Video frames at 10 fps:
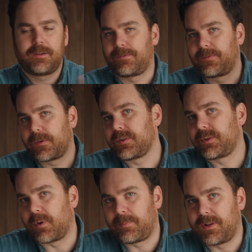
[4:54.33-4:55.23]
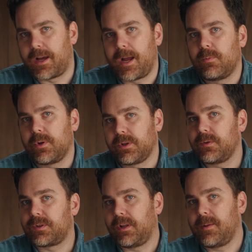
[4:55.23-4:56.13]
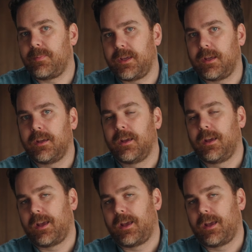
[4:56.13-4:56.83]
their first reply will usually be